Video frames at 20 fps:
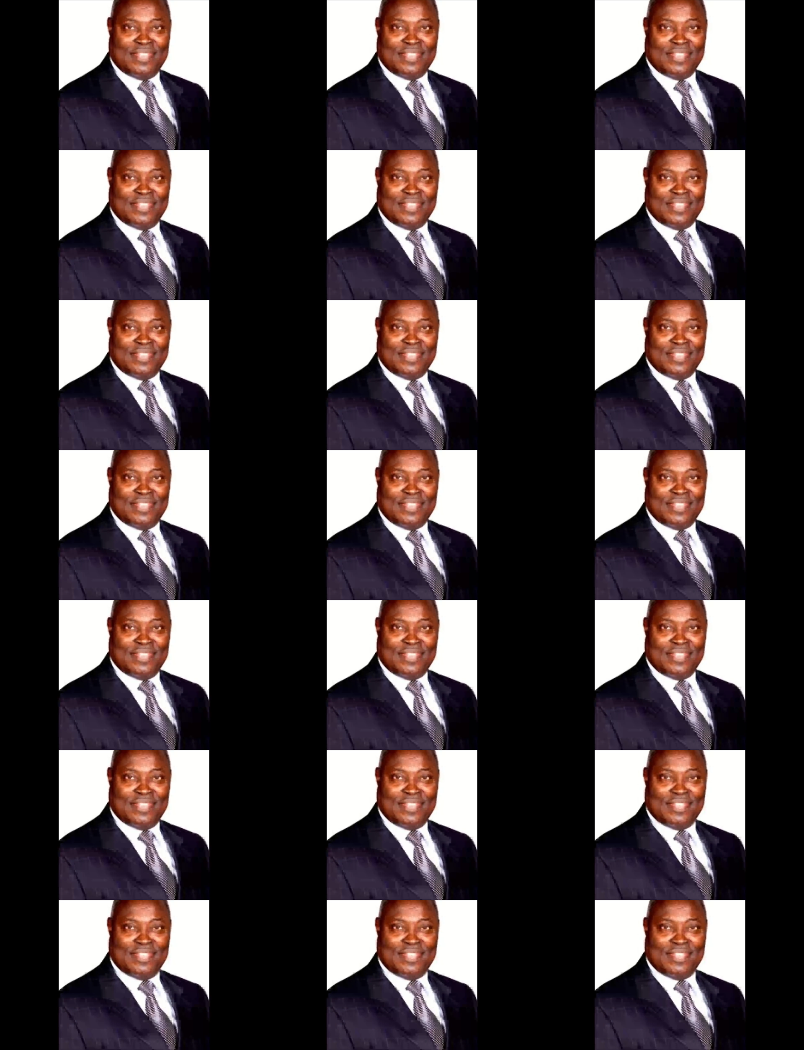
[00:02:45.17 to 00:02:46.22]

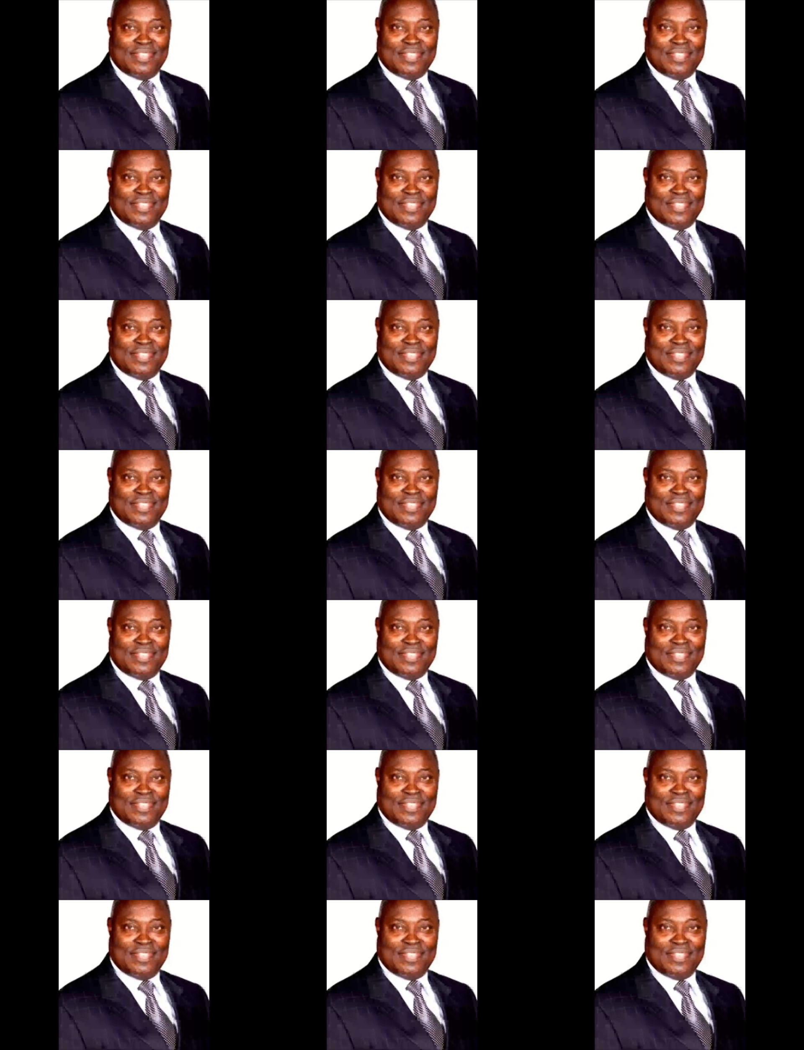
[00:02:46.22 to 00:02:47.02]
(silence)